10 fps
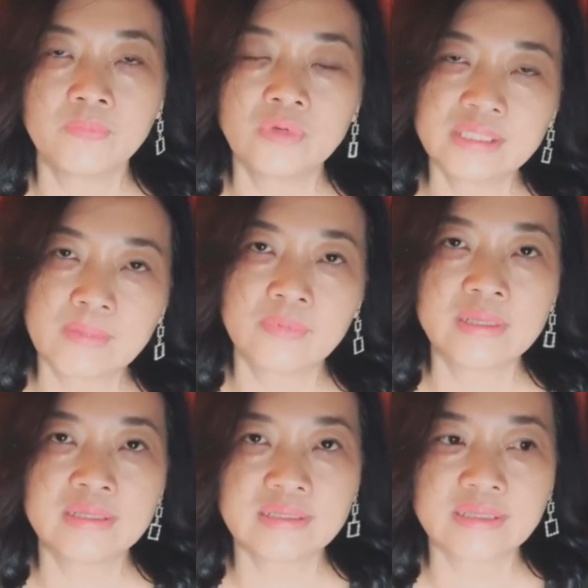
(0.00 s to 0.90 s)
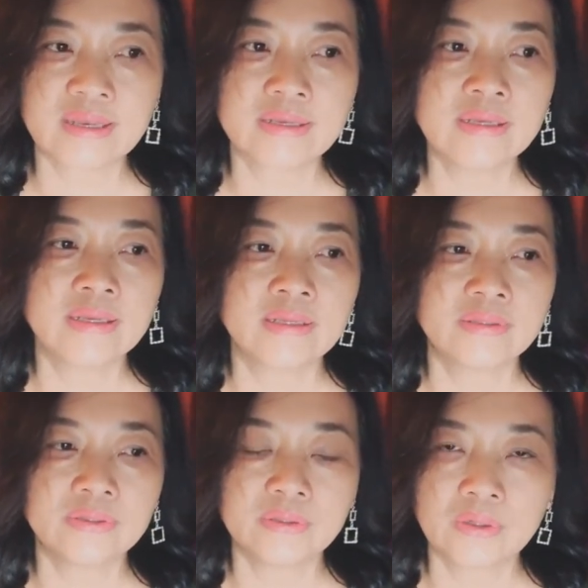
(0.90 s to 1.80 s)
For example, he said
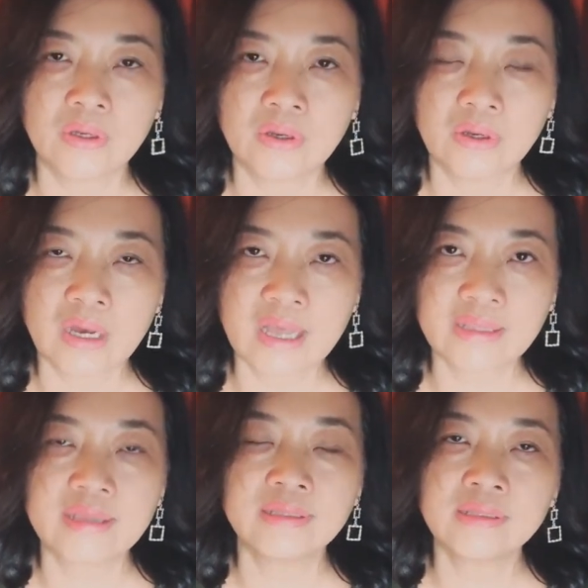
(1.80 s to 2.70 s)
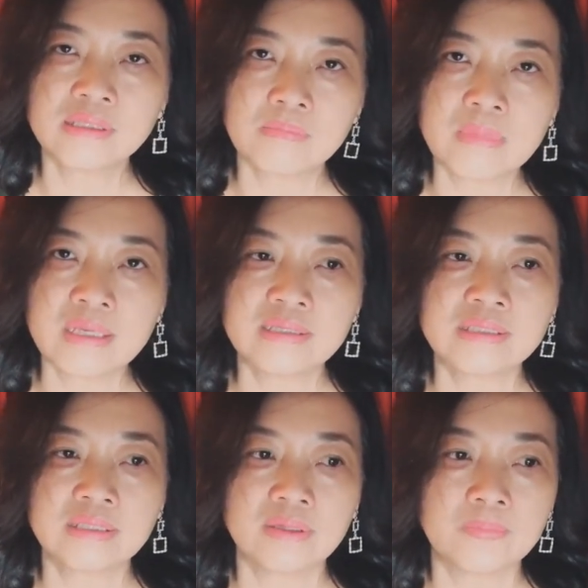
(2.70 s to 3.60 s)
the attendance means
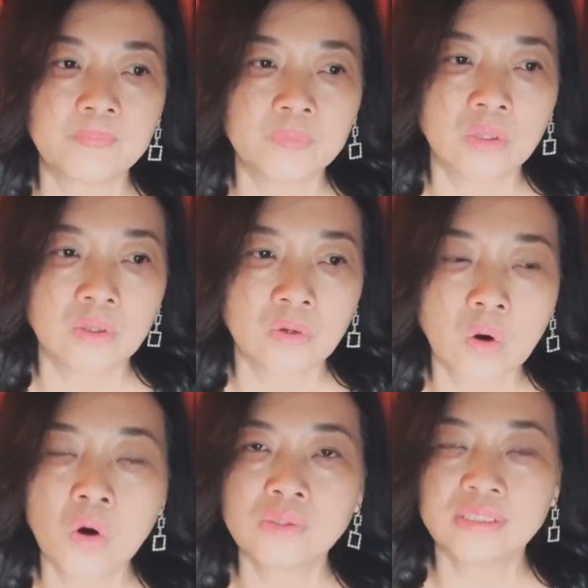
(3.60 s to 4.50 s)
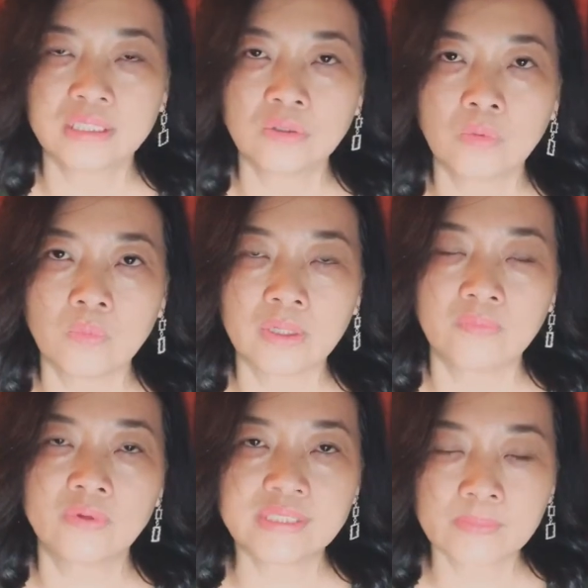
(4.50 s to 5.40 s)
the course did not work.
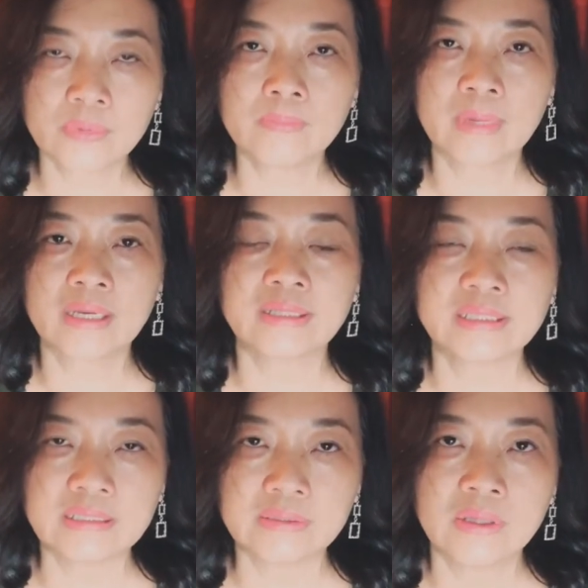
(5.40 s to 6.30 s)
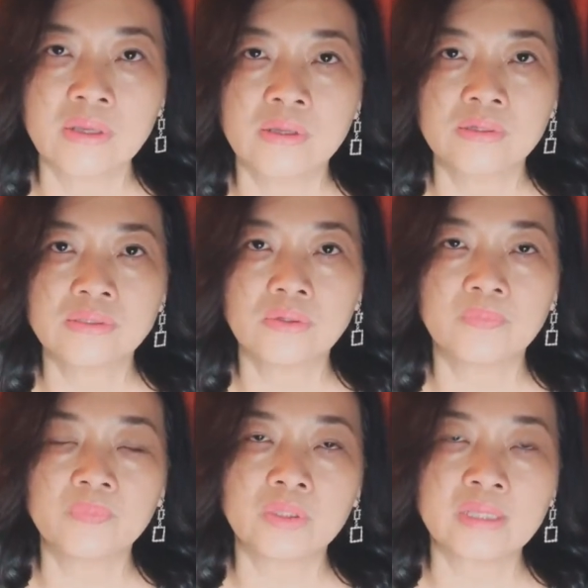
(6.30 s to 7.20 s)
For example, marketing. So
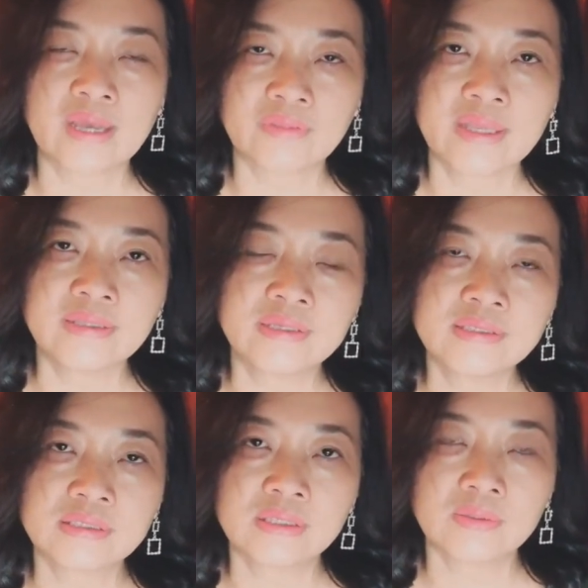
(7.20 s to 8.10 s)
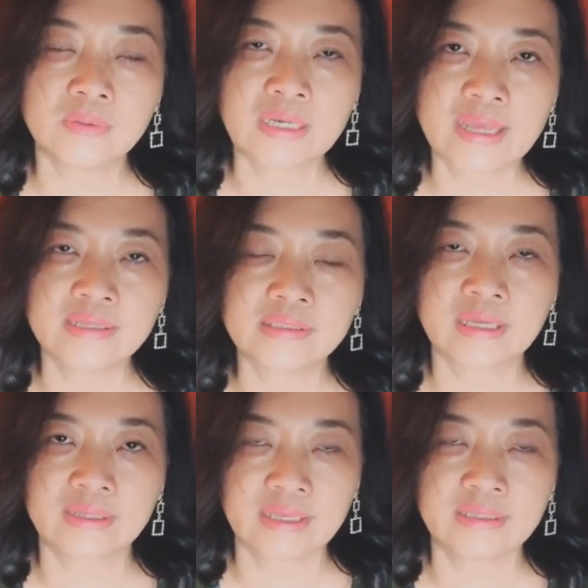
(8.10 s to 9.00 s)
the attendance, the less
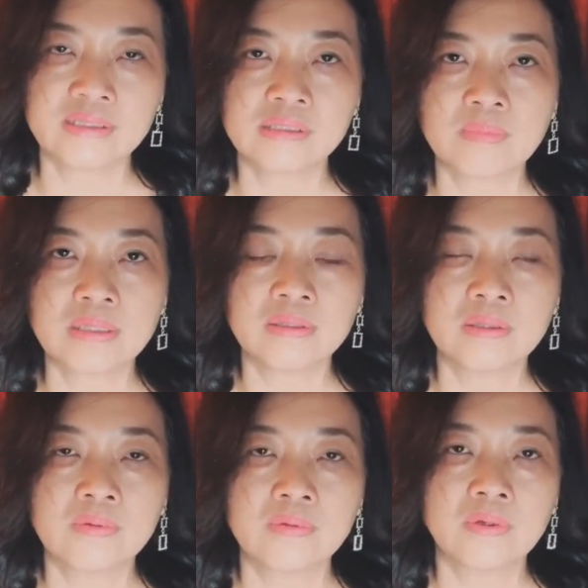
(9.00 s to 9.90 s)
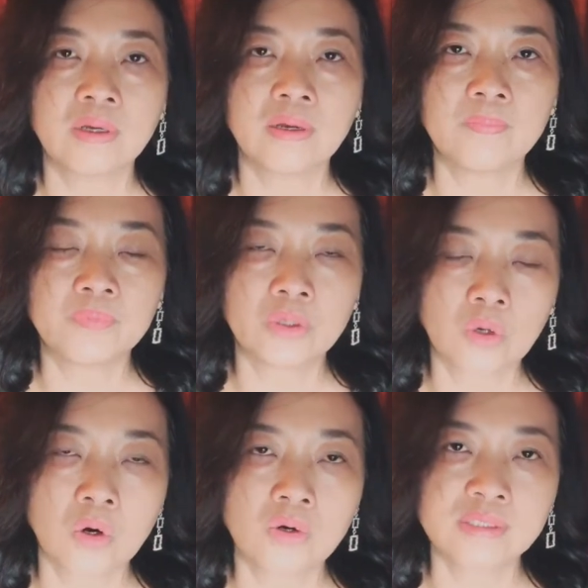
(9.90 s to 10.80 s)
attendance means the
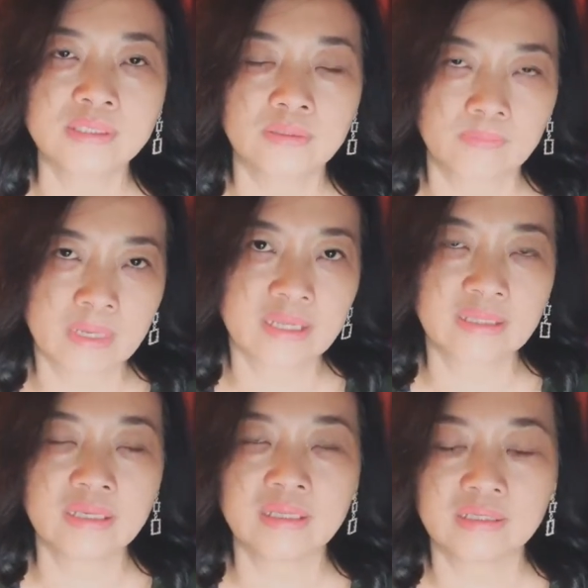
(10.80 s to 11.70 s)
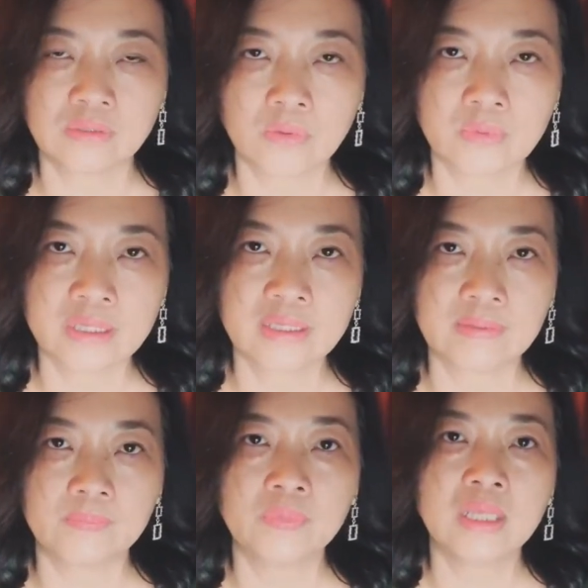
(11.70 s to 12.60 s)
course marketing is not working.
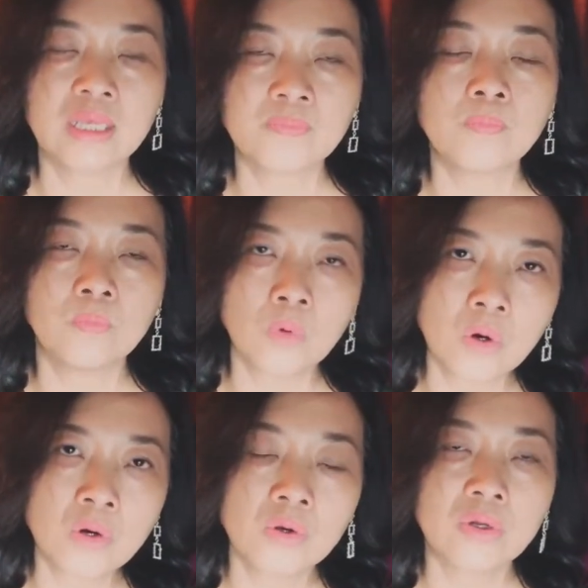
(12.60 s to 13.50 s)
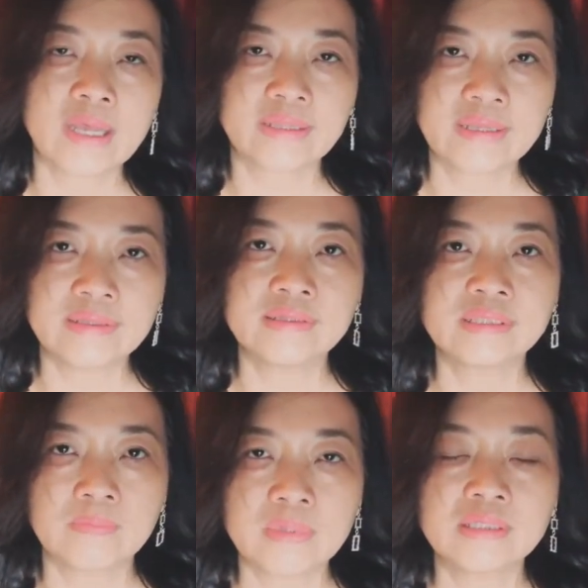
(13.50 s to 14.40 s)
If more attendance,
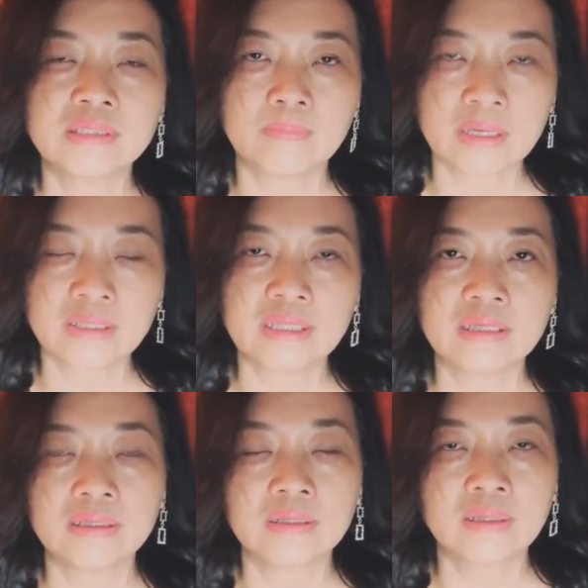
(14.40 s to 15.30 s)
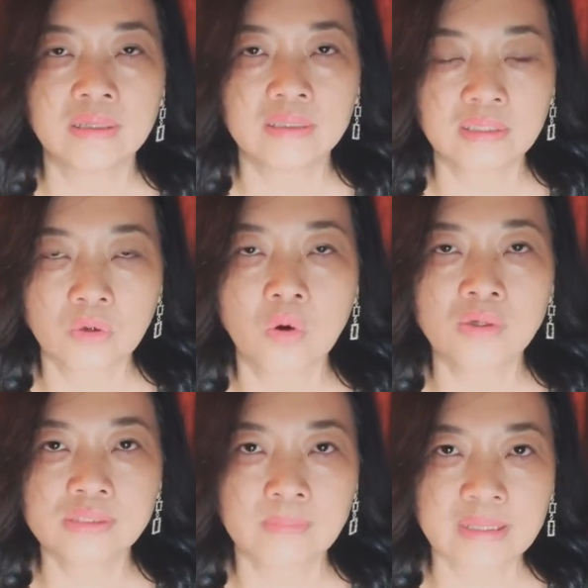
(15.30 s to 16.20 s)
it means the
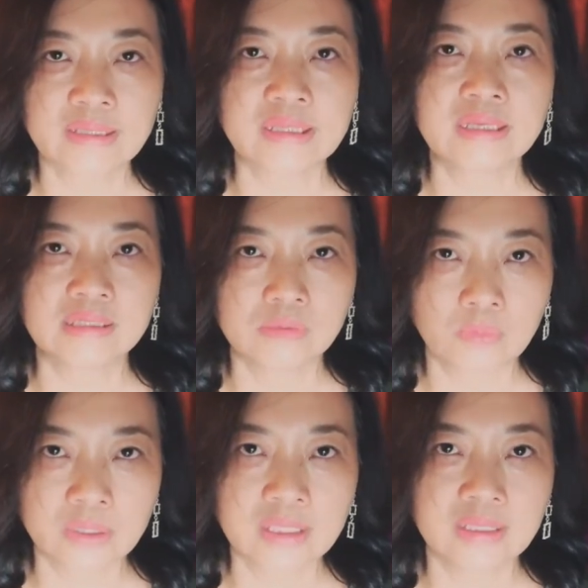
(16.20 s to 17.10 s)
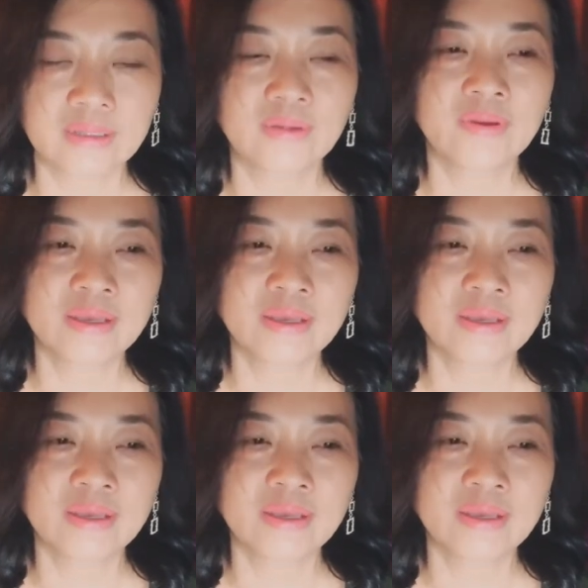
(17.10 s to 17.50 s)
course marketing is working. Okay,